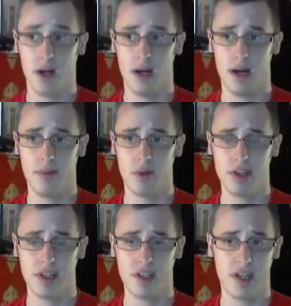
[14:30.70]
The
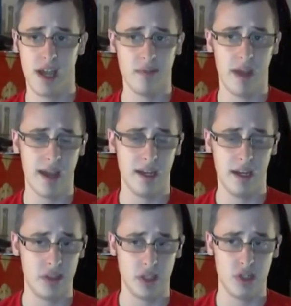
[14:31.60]
only thing that they haven't added
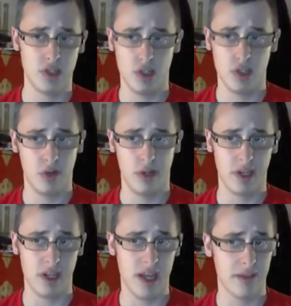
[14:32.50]
anything new to
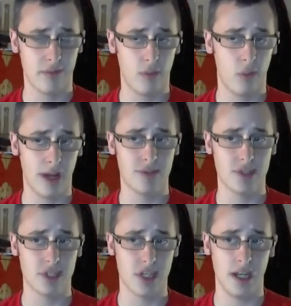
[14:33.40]
it yet, from what I've
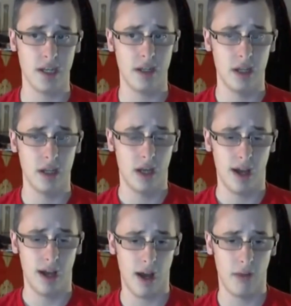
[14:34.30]
seen.
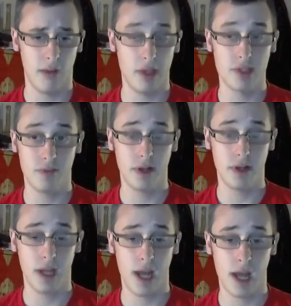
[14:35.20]
It is a
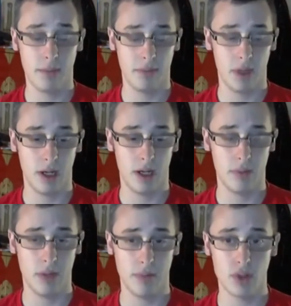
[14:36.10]
fun game.
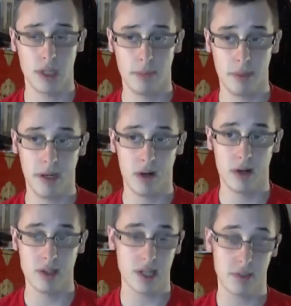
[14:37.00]
The
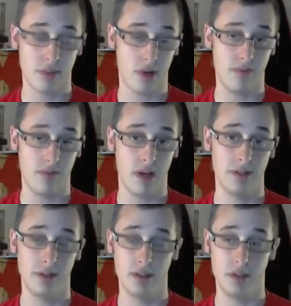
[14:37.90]
multiplayer is actually pretty
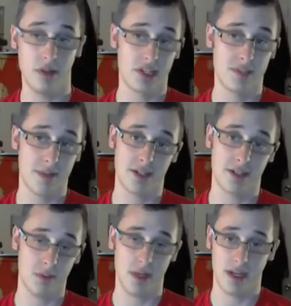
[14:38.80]
fun. You wouldn't expect
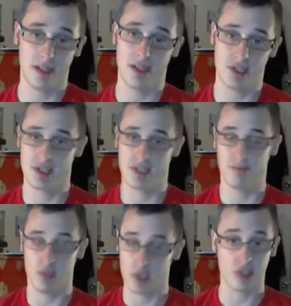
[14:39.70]
it to be because it's
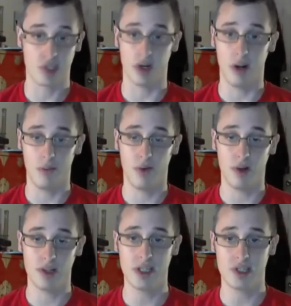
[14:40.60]
just started
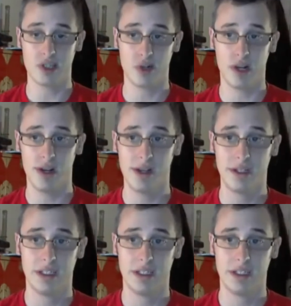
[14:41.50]
for Assassin's Creed.